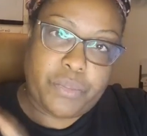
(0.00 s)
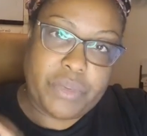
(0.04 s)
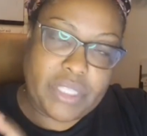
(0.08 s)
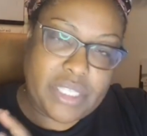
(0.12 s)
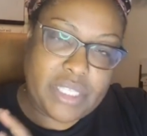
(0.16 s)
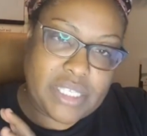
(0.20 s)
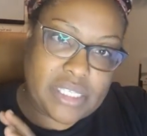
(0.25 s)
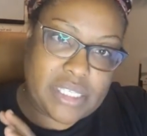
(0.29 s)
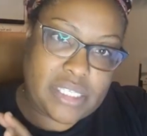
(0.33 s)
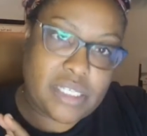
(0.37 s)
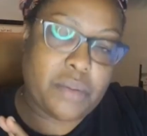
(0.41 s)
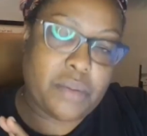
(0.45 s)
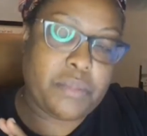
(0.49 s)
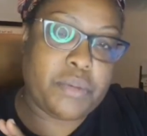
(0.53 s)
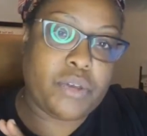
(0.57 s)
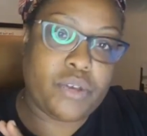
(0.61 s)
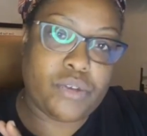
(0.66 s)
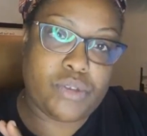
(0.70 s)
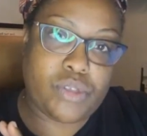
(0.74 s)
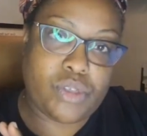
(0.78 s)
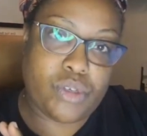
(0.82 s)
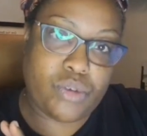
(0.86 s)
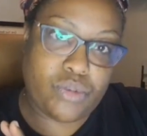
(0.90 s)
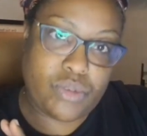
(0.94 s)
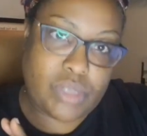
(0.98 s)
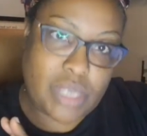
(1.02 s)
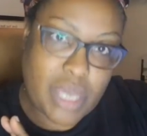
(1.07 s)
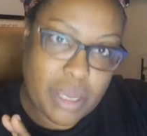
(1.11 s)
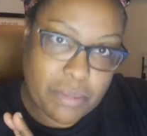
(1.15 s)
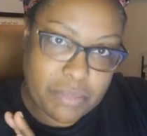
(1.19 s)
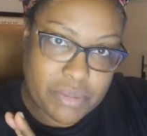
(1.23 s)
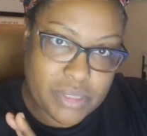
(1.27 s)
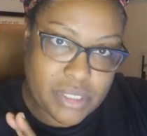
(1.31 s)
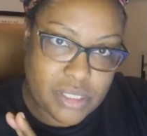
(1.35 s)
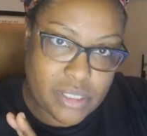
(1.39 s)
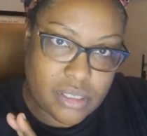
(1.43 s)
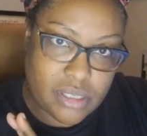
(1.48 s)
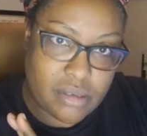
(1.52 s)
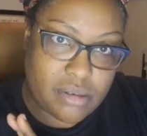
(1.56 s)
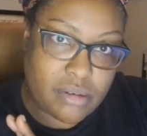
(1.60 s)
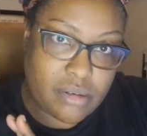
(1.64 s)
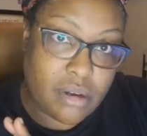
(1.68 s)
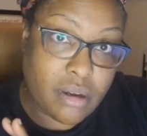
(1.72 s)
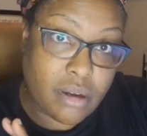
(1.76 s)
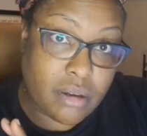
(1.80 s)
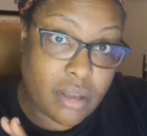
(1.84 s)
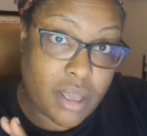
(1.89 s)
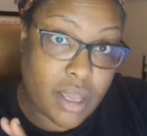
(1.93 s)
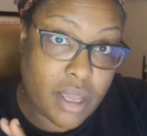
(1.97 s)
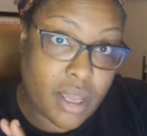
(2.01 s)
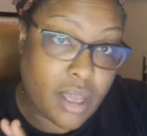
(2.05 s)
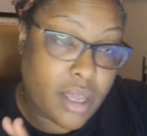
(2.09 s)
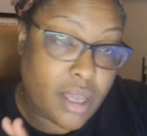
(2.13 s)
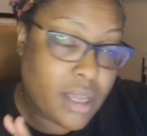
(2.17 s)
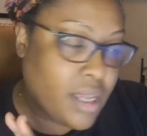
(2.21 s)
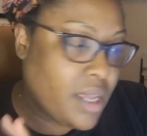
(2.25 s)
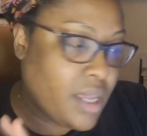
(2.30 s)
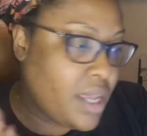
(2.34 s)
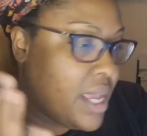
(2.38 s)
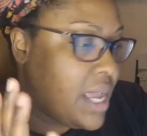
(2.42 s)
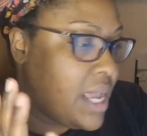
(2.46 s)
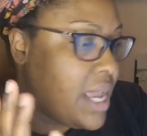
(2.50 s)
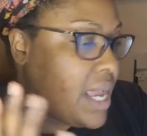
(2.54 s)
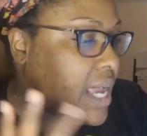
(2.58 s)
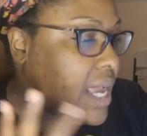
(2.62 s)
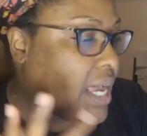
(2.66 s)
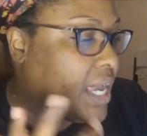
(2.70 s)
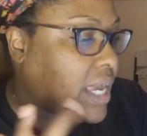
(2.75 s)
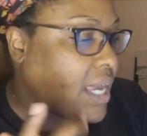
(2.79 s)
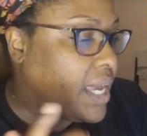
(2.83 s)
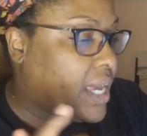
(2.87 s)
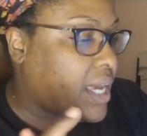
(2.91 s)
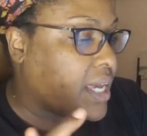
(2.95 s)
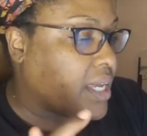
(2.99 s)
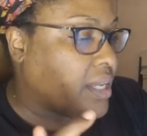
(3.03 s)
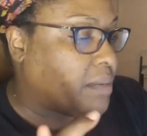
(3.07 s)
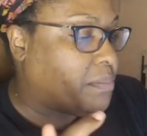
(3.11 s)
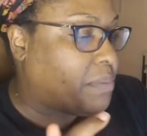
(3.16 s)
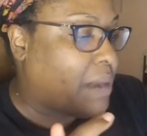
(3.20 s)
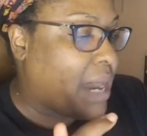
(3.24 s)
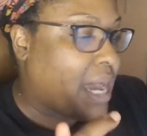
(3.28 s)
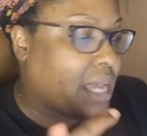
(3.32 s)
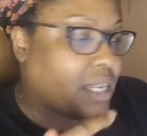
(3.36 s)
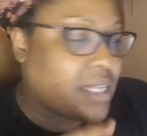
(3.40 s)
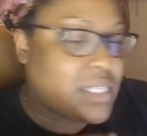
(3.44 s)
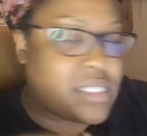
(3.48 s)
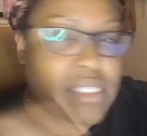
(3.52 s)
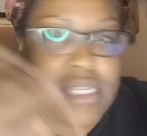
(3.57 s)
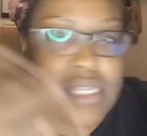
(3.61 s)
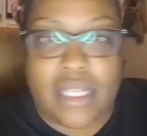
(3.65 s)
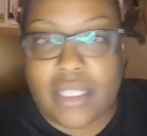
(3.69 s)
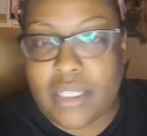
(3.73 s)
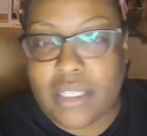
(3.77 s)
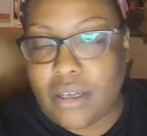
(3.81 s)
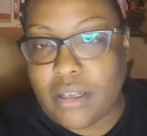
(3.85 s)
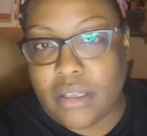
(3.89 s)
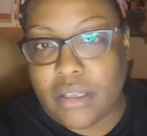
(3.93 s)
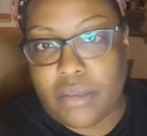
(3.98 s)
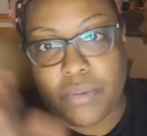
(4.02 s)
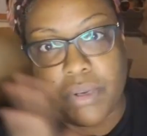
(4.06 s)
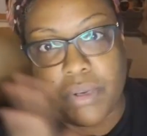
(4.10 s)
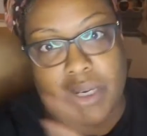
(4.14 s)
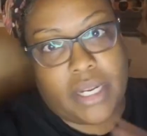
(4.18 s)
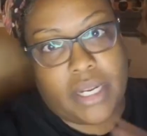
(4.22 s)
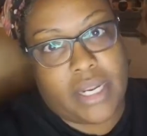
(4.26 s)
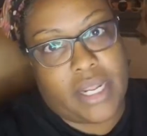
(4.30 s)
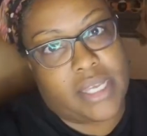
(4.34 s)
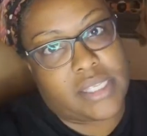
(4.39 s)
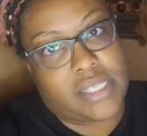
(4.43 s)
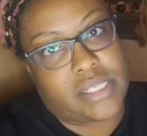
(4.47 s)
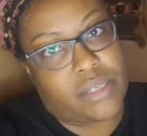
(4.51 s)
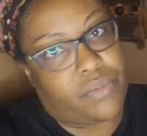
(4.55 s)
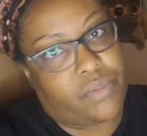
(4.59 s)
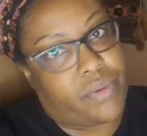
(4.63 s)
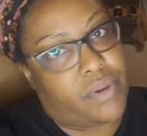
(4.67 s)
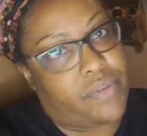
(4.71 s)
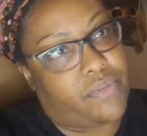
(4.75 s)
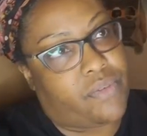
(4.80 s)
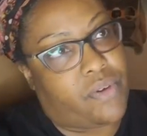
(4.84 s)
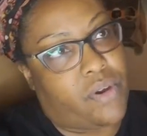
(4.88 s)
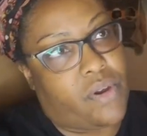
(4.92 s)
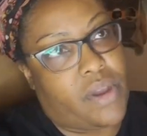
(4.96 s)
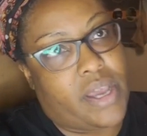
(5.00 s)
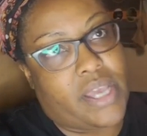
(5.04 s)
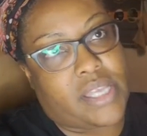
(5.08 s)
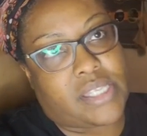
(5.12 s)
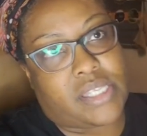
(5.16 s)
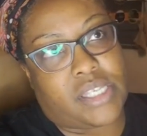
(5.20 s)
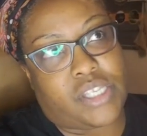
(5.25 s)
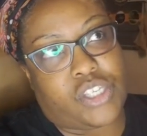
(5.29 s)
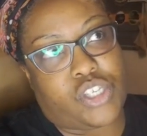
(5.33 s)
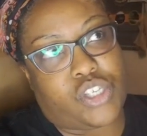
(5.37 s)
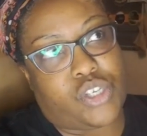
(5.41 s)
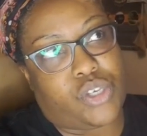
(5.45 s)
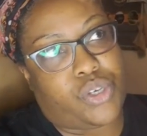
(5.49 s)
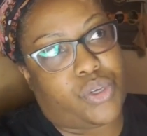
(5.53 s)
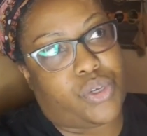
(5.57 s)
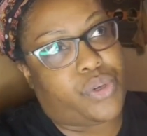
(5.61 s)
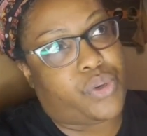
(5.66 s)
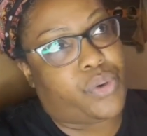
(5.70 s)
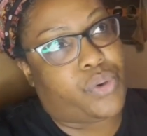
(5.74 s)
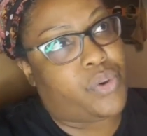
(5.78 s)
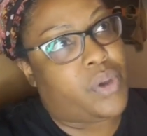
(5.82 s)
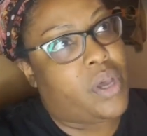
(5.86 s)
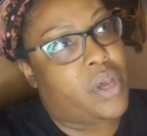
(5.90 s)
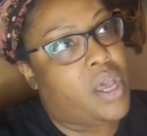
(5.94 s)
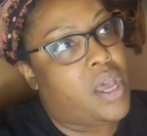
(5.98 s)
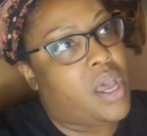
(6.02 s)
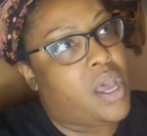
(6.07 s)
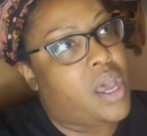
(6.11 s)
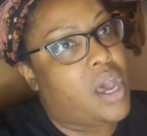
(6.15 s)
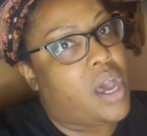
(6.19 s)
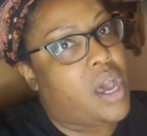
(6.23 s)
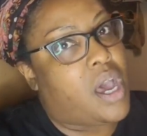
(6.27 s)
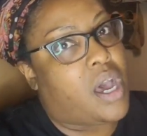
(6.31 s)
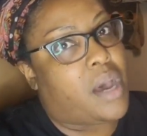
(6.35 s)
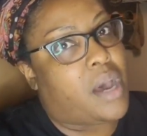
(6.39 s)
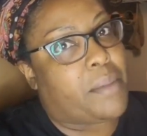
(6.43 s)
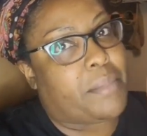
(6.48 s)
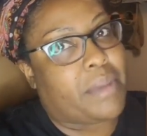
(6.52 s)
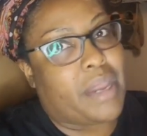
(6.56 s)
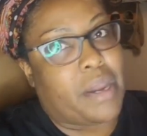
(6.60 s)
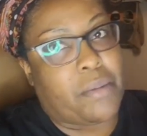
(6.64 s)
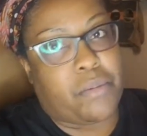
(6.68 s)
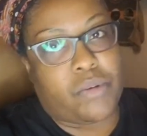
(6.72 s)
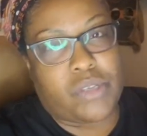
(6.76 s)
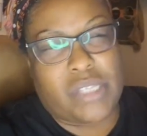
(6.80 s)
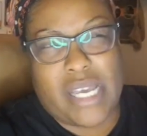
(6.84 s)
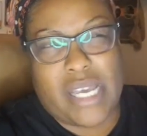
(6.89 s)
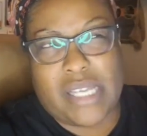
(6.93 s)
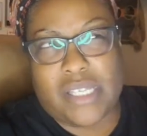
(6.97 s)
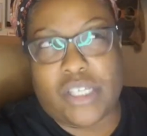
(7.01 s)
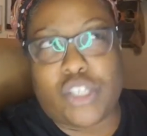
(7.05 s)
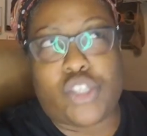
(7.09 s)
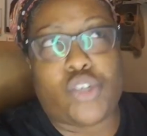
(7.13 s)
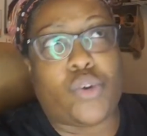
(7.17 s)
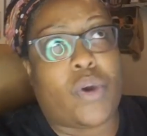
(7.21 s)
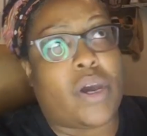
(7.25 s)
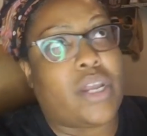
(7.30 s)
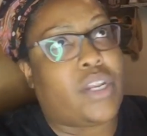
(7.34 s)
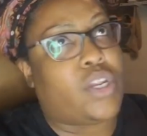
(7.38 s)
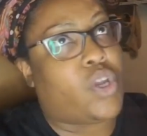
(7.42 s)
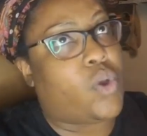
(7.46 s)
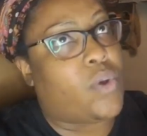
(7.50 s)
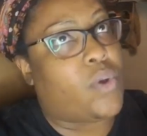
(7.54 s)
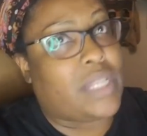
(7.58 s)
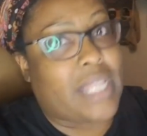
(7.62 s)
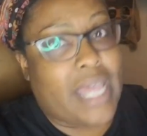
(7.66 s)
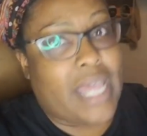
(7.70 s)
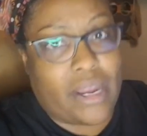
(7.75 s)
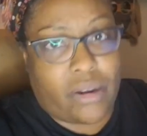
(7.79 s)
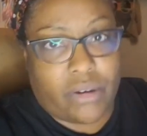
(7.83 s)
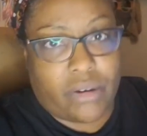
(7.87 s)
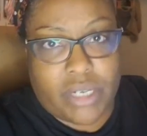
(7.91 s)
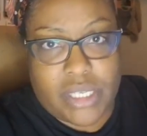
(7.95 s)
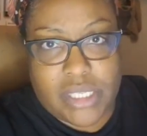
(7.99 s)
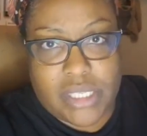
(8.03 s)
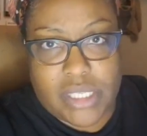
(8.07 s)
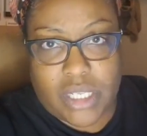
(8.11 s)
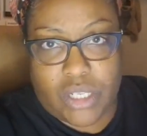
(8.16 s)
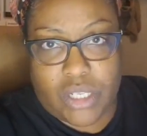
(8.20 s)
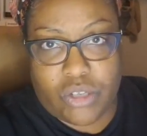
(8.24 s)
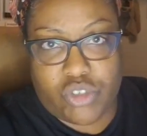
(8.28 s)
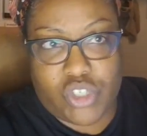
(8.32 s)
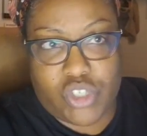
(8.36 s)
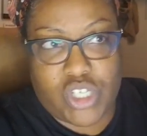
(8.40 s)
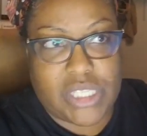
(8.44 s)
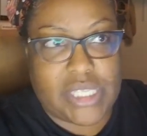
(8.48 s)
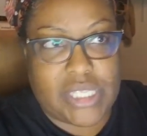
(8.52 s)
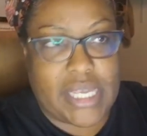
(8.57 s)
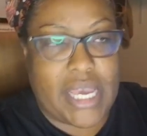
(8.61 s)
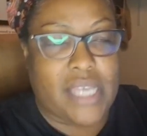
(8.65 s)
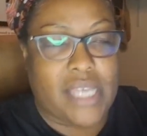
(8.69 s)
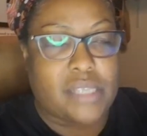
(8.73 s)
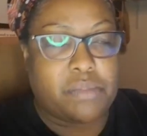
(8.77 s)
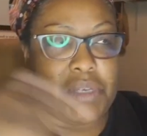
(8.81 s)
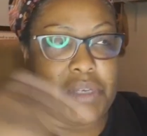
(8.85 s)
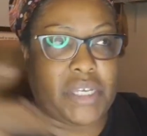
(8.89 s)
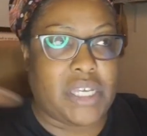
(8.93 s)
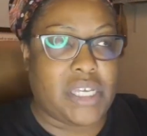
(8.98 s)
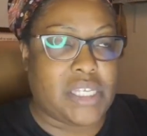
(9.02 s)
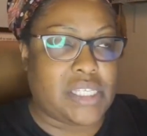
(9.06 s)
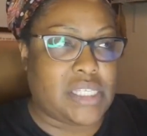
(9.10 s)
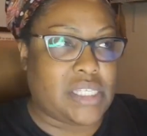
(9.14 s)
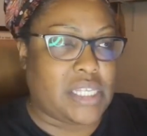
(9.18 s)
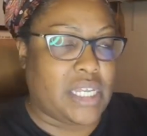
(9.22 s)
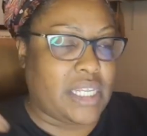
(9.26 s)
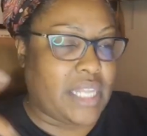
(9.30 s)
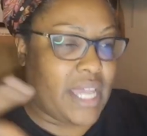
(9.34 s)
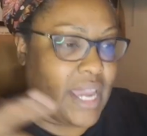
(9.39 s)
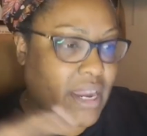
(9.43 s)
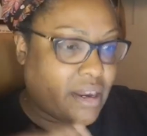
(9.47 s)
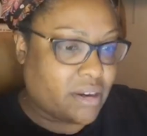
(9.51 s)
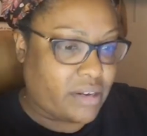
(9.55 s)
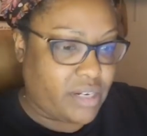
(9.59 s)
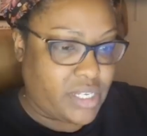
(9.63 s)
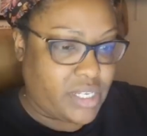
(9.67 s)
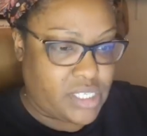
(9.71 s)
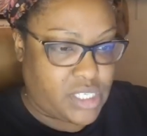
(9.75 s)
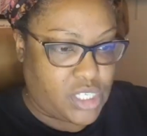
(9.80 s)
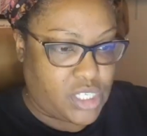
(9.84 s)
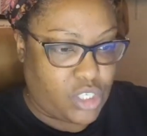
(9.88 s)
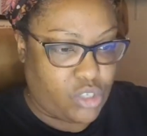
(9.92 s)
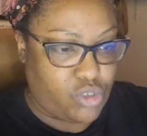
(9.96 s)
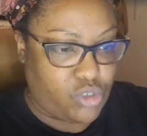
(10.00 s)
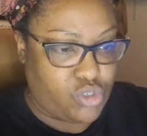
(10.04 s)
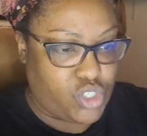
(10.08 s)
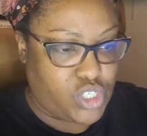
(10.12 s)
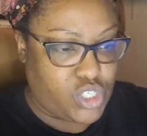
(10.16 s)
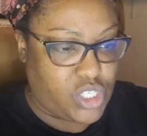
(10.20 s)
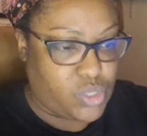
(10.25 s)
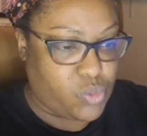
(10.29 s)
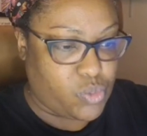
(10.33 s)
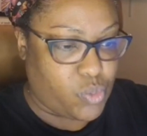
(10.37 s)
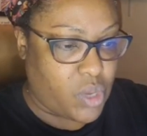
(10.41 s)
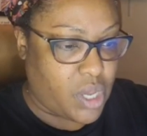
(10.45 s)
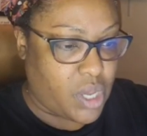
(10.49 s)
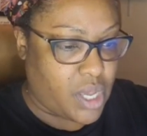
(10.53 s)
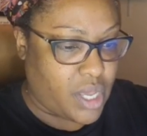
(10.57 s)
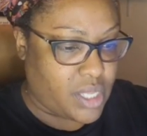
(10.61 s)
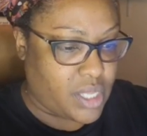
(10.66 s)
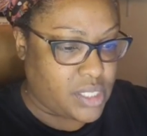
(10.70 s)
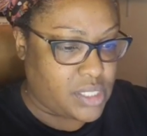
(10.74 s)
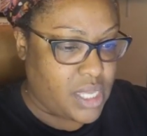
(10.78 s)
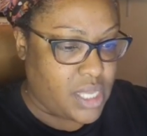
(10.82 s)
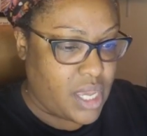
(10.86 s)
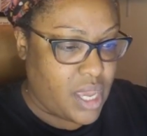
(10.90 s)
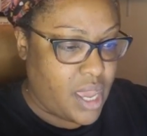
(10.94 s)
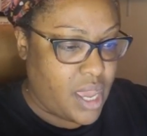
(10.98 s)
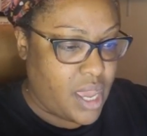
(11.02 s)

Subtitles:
be this W-2 type of deal, okay? And Pilot's not the only one that has it. Renfro has it too. Everest has it too. I know Alacrity Solutions has, because Alacrity Solutions was,